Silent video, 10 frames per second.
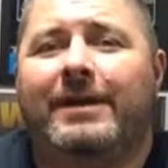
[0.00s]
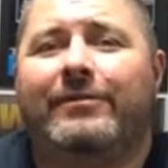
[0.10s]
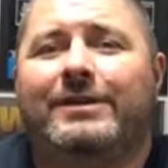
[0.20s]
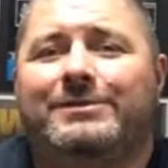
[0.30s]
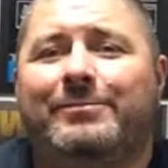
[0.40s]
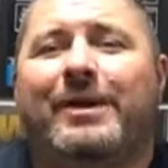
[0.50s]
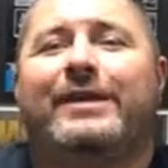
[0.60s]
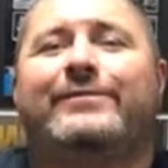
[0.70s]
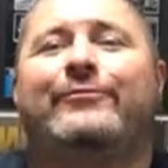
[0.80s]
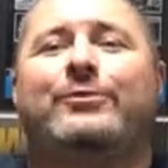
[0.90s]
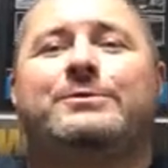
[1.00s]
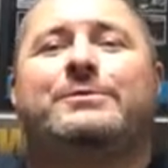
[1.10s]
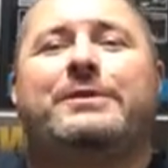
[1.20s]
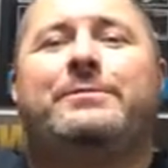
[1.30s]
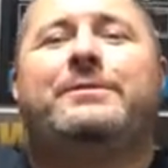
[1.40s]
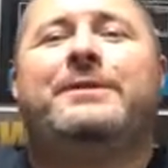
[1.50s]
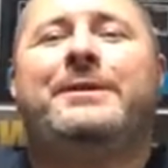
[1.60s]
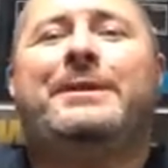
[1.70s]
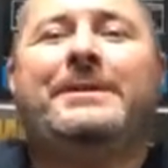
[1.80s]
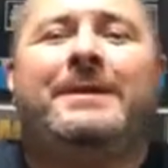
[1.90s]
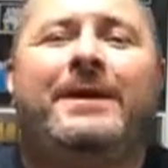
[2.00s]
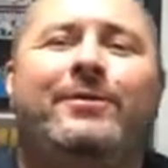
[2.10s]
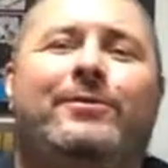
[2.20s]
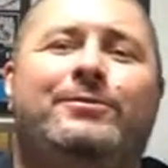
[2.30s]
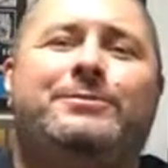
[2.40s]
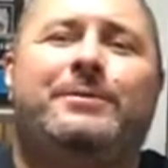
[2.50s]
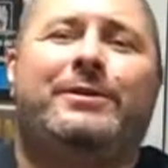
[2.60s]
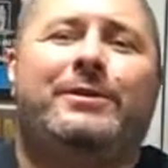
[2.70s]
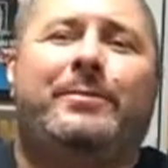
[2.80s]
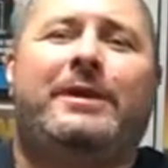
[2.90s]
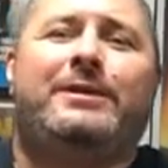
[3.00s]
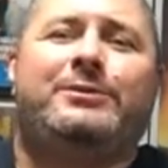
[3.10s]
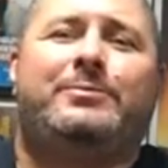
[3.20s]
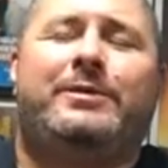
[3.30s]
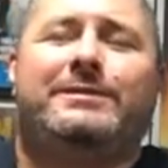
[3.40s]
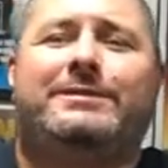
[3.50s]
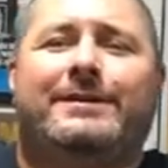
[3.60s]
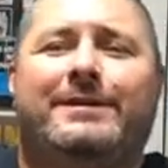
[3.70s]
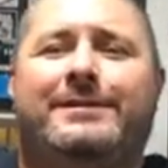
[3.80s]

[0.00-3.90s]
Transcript: had some back and forth with them. I don't know who's running their page, but